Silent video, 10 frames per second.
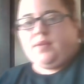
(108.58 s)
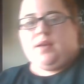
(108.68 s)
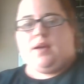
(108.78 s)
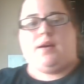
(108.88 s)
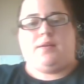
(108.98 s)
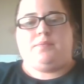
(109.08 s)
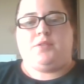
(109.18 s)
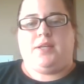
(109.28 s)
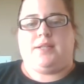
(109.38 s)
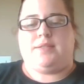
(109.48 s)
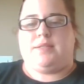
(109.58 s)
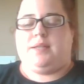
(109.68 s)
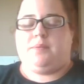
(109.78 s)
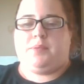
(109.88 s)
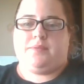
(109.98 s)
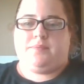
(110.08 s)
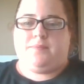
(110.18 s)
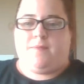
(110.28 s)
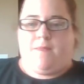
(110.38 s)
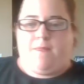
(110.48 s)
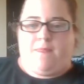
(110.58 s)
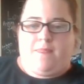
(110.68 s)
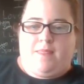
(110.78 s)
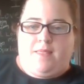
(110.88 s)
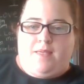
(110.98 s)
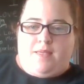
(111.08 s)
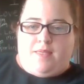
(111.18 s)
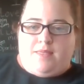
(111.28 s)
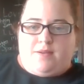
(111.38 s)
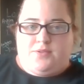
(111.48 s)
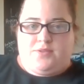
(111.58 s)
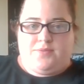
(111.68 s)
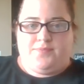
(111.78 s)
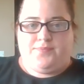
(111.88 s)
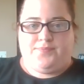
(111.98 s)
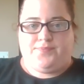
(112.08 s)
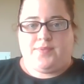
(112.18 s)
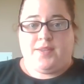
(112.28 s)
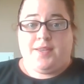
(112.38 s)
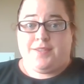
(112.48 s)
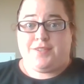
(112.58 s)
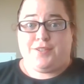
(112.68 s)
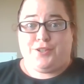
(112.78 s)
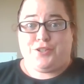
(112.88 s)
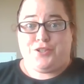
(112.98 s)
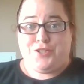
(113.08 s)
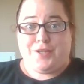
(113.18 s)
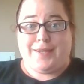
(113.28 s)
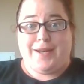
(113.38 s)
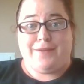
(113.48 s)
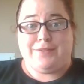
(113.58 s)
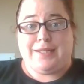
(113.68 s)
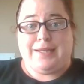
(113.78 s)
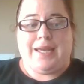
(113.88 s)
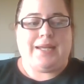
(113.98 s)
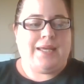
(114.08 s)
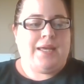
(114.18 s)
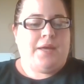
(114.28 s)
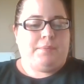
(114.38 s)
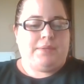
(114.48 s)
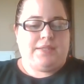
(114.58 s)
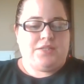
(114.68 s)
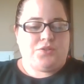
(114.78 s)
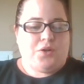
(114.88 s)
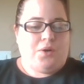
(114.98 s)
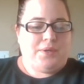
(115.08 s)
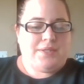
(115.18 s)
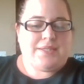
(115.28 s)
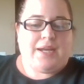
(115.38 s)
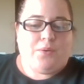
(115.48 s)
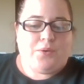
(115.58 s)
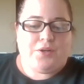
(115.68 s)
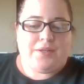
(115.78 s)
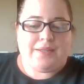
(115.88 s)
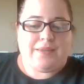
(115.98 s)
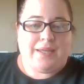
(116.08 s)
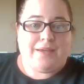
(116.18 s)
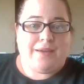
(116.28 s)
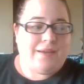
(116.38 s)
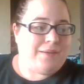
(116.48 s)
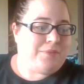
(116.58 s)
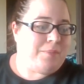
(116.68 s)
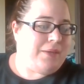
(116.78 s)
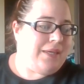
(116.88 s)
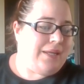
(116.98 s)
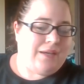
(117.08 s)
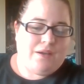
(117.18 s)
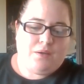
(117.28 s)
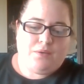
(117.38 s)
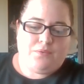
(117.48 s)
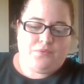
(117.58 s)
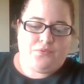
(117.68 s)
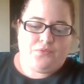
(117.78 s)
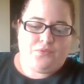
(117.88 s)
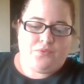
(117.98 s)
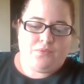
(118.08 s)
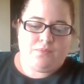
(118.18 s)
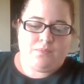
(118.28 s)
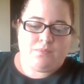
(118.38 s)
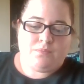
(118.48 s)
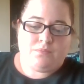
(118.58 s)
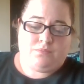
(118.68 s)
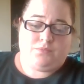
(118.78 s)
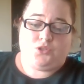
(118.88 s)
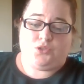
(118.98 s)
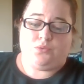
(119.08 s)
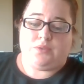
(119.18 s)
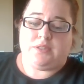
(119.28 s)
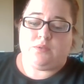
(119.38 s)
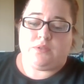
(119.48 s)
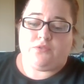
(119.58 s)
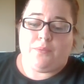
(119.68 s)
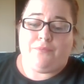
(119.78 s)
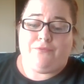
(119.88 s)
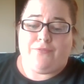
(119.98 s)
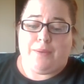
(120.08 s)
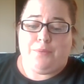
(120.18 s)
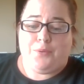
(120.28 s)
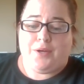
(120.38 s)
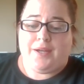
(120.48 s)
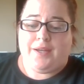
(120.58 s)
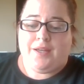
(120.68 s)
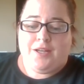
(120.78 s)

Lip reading: You can't see it, but there's still a good chunk that I haven't done yet. But these are all ones that I ordered at the beginning of, shoot, this one's from February